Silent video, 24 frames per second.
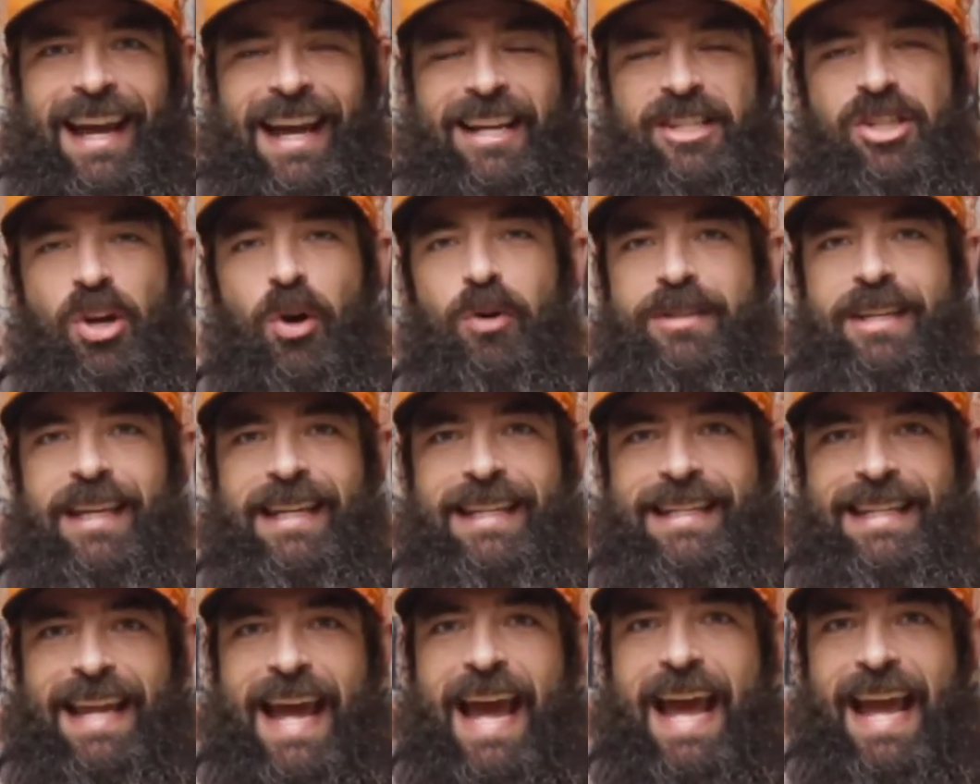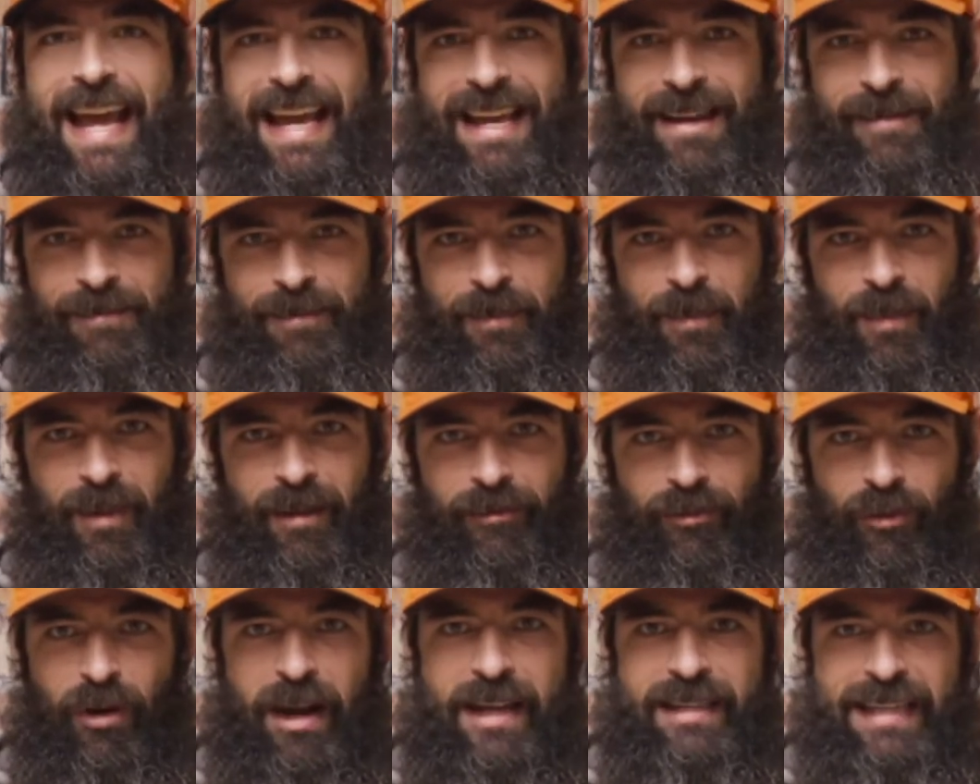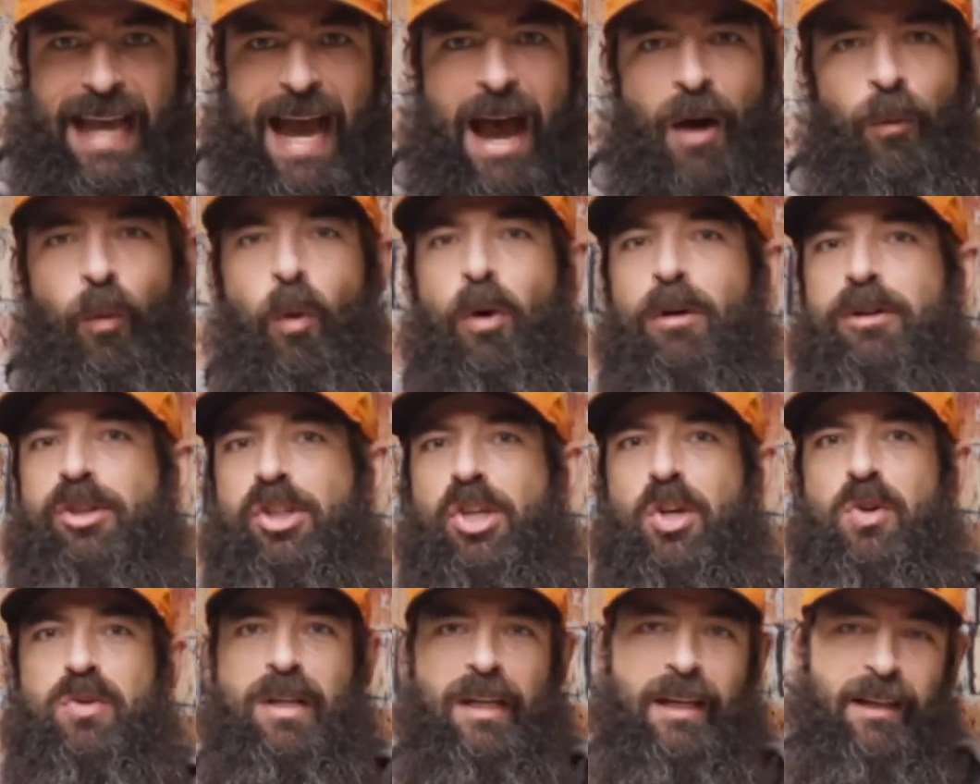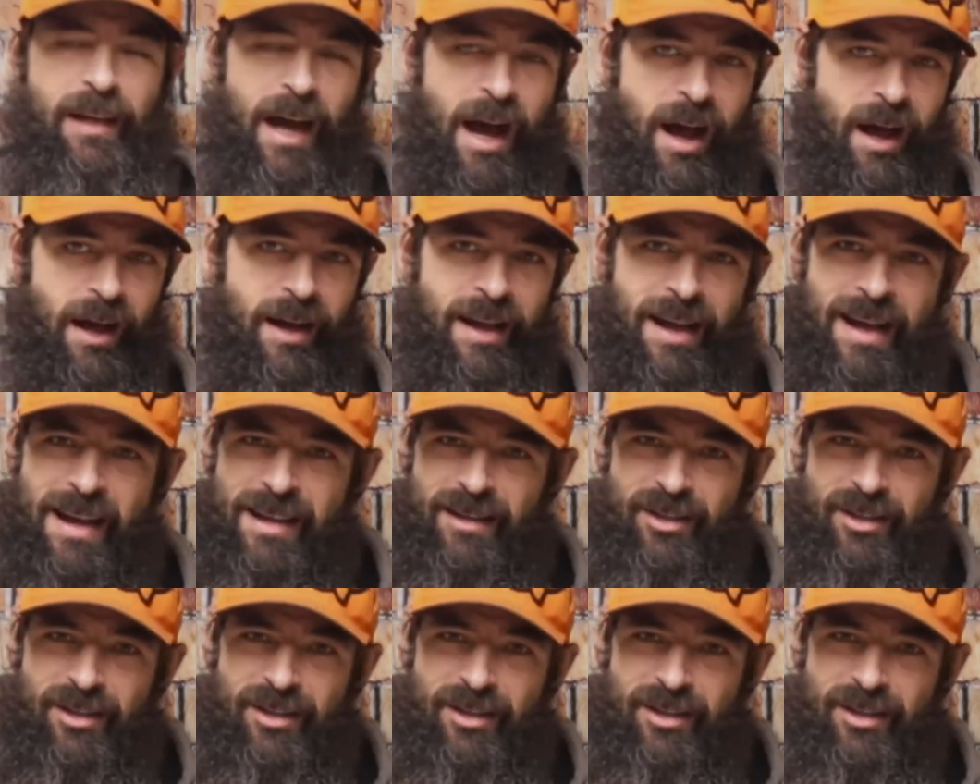And so today, friends, I want you to